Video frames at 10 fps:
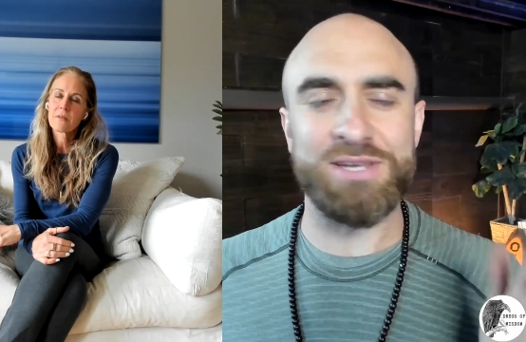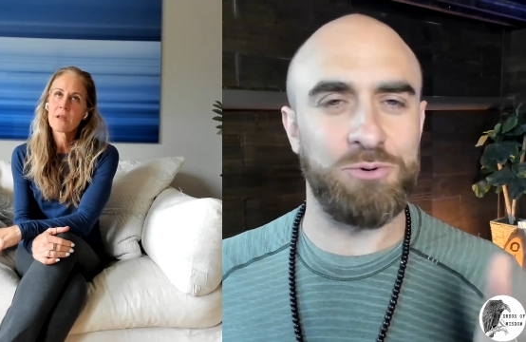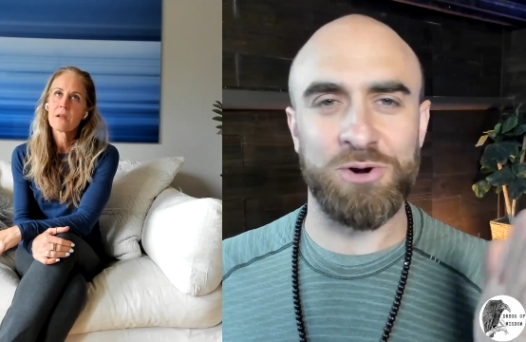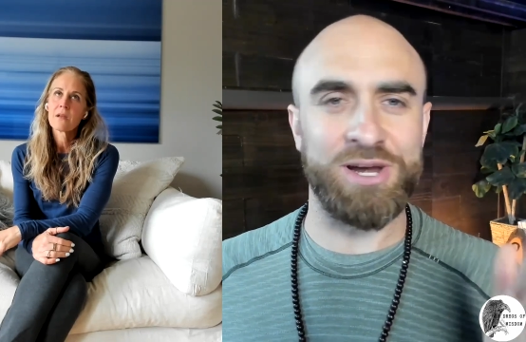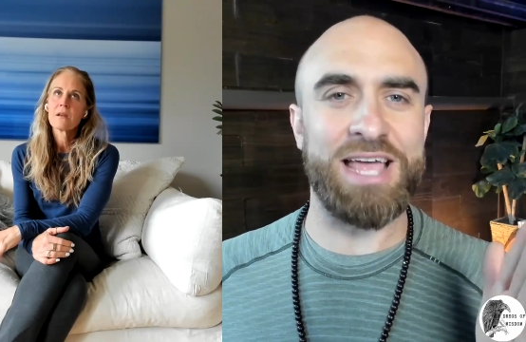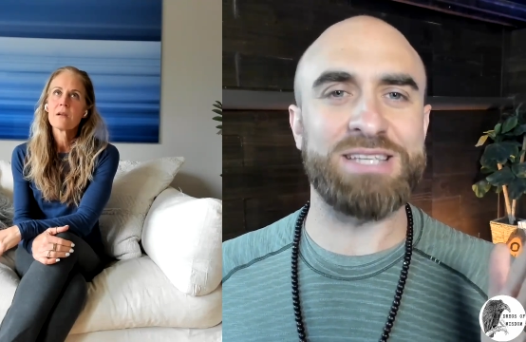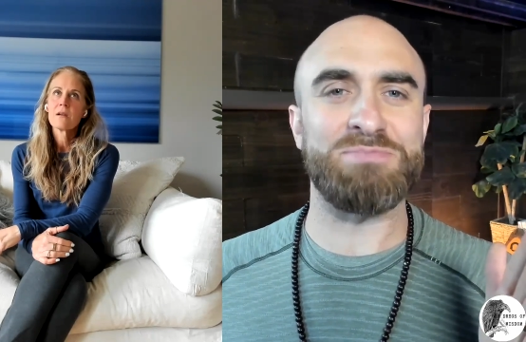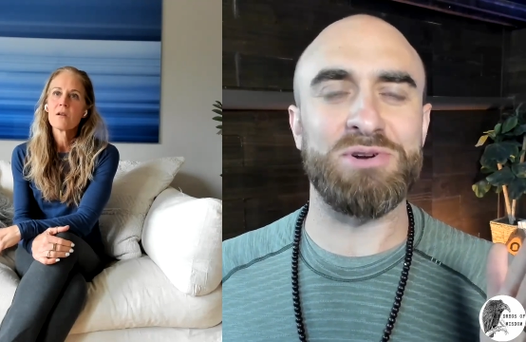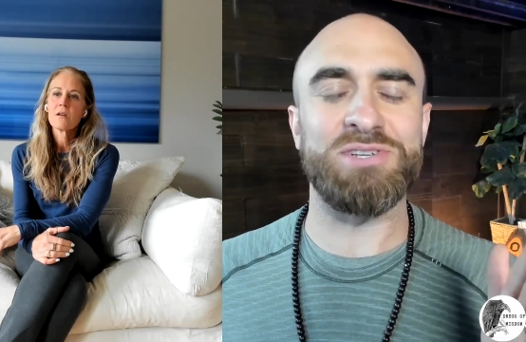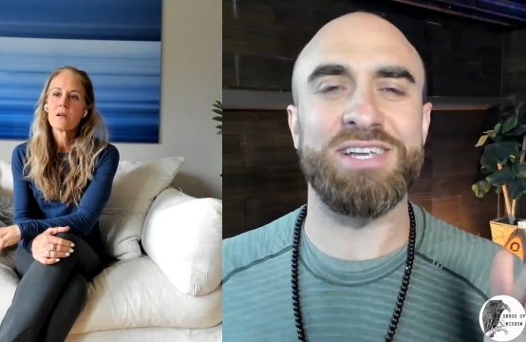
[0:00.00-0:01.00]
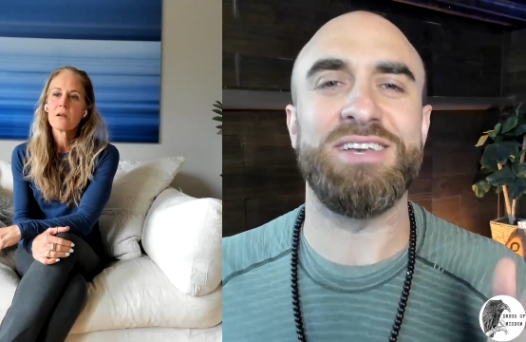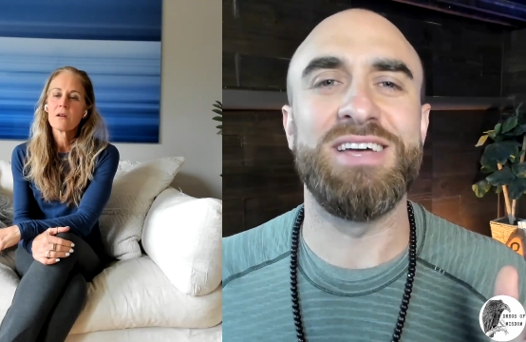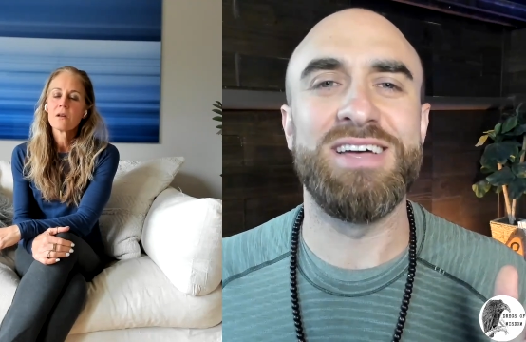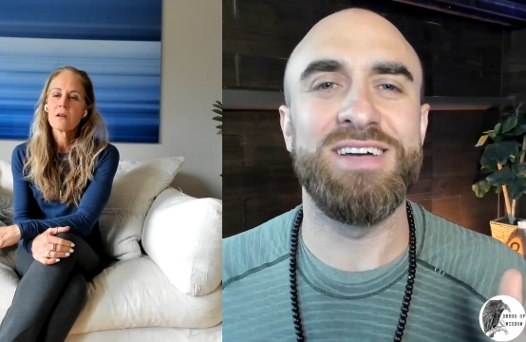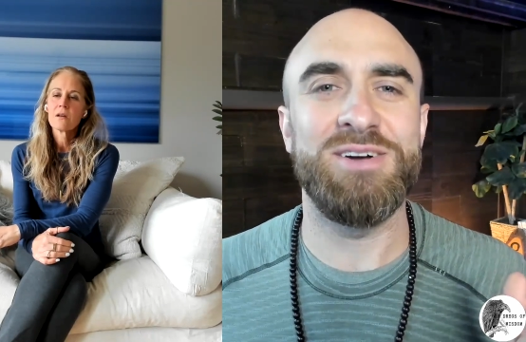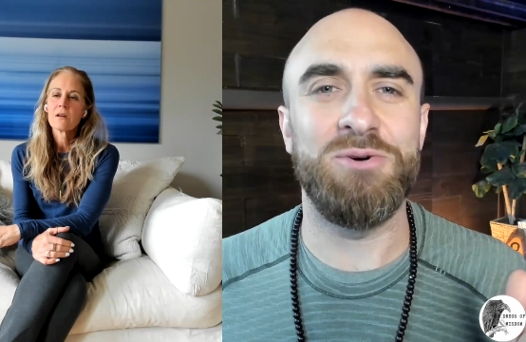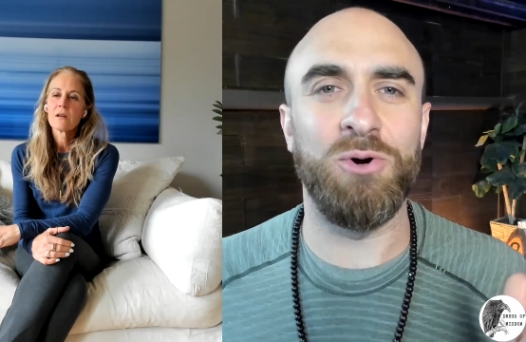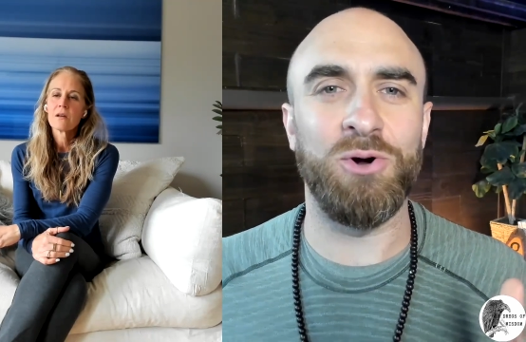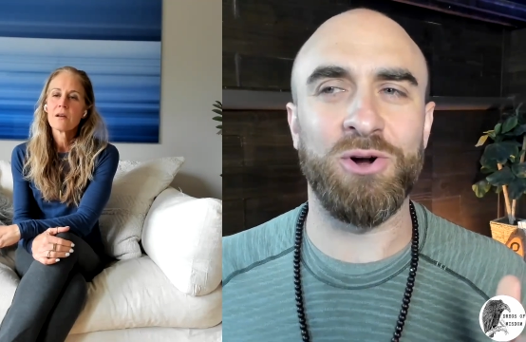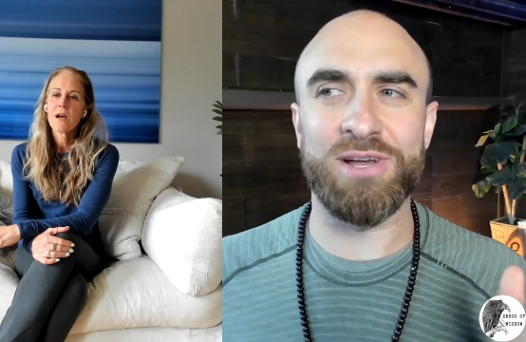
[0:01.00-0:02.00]
Speaker 1: an organized person,
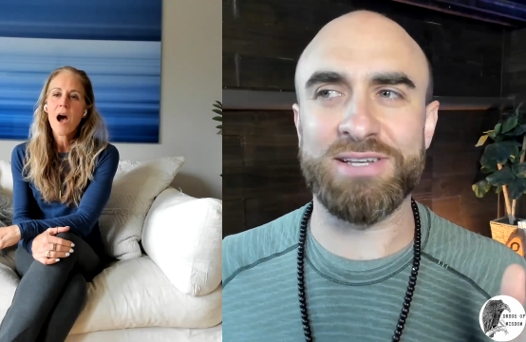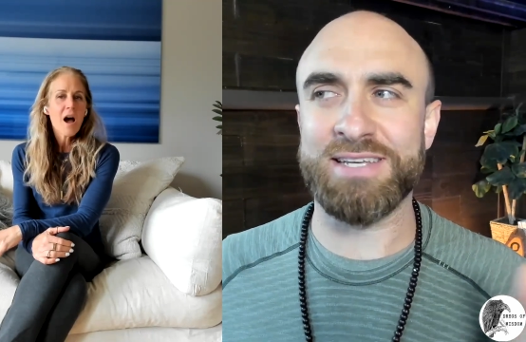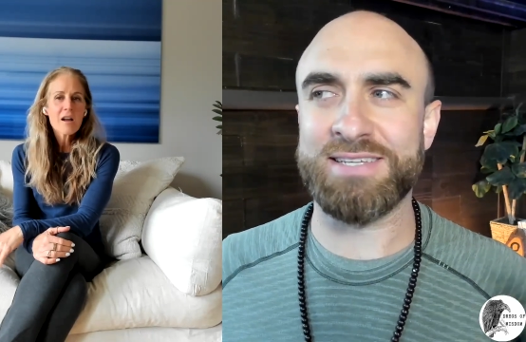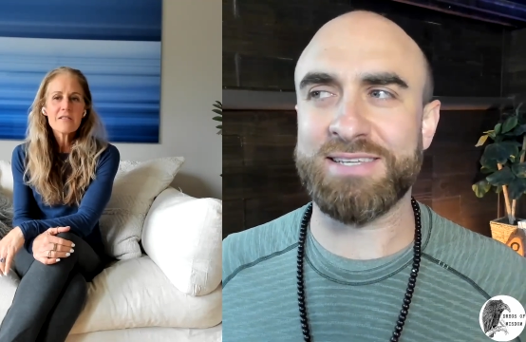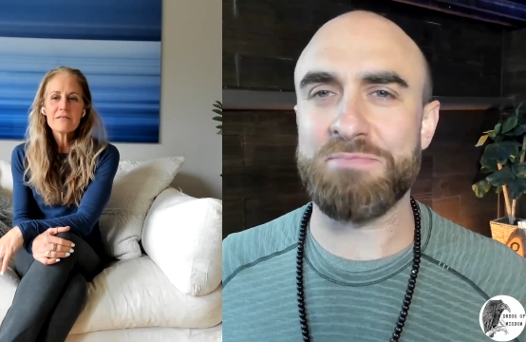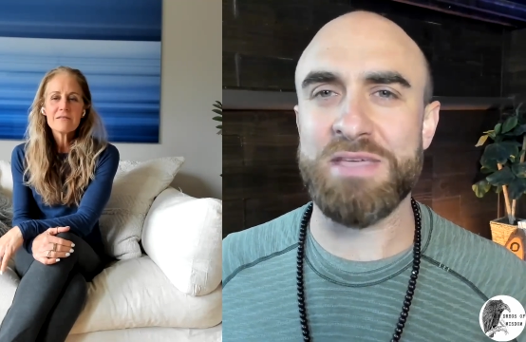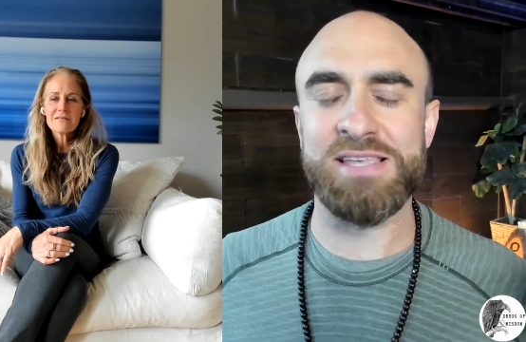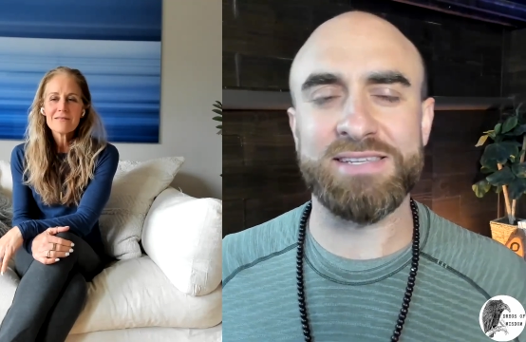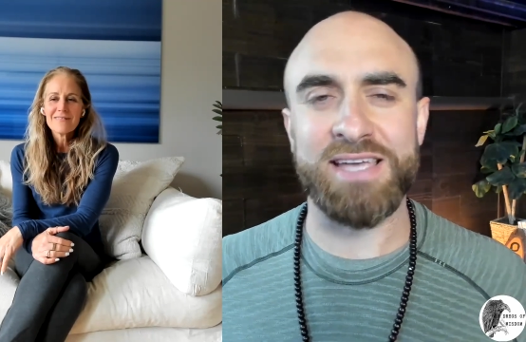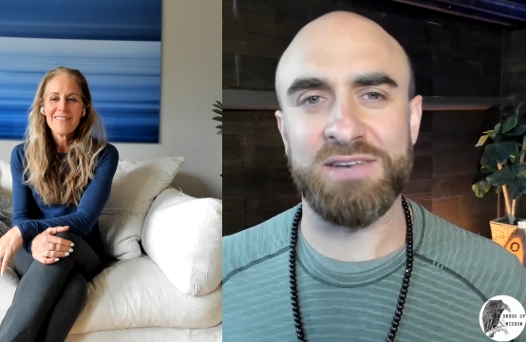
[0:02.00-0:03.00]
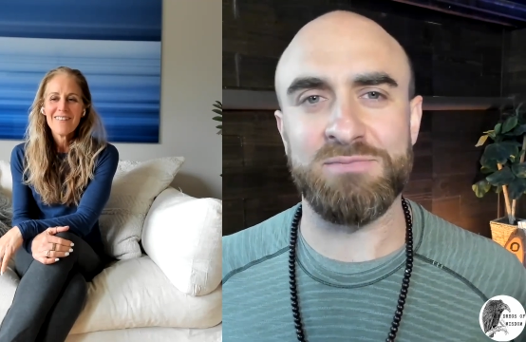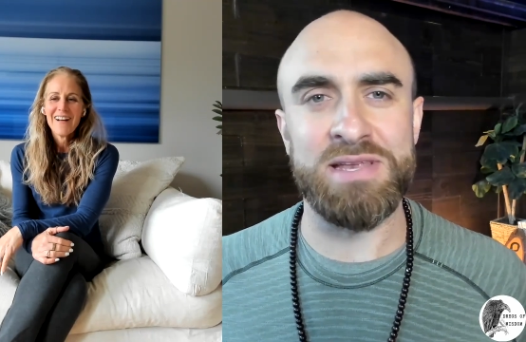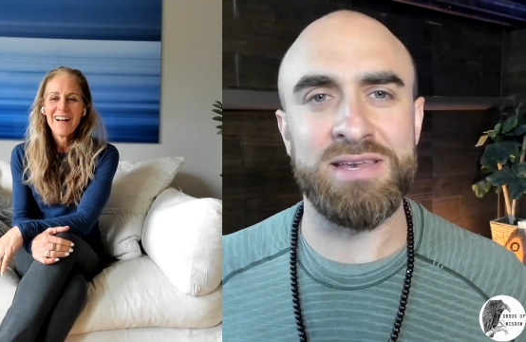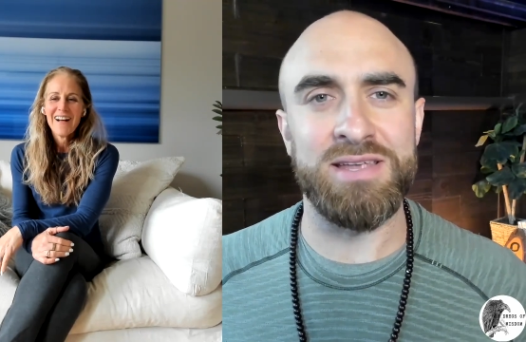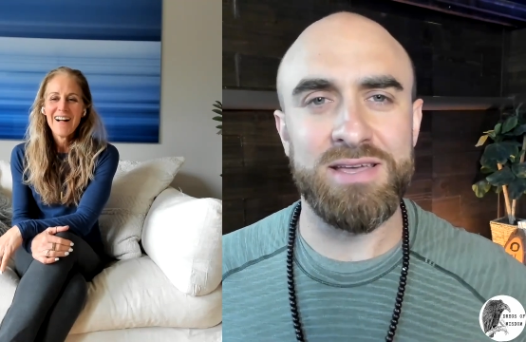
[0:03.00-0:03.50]
or is this something that's kind of been